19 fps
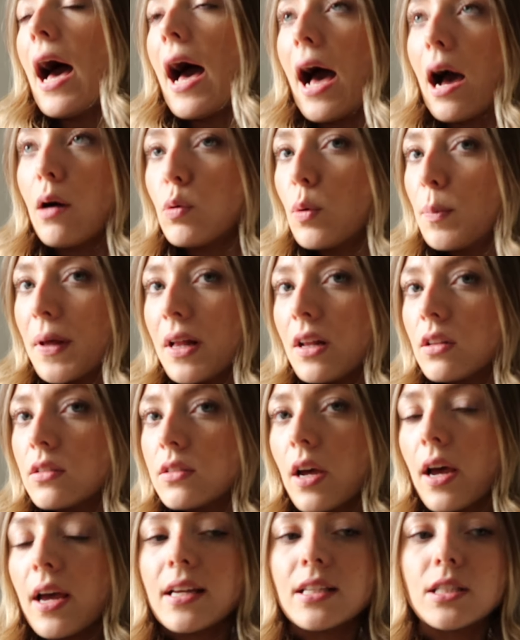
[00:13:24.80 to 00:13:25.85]
Our
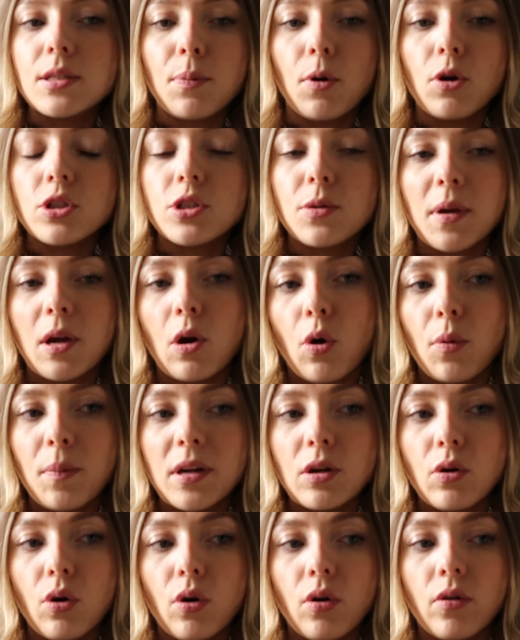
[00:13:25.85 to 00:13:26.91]
builder is supposed to be coming
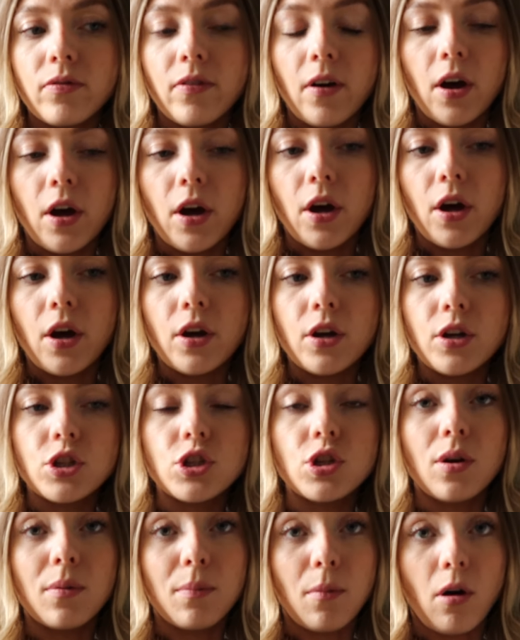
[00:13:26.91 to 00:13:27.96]
over
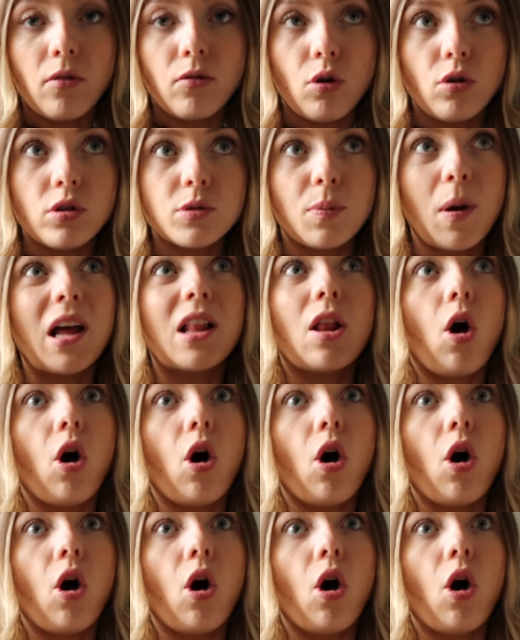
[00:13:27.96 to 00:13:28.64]
tomorrow as well,